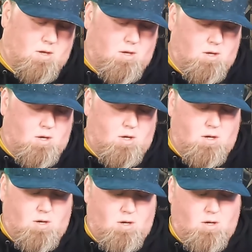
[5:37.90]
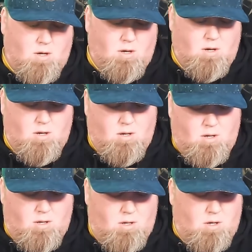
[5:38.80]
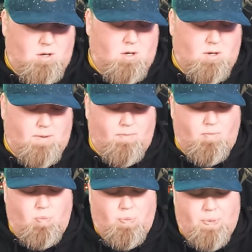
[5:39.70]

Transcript: No one is speaking in this clip.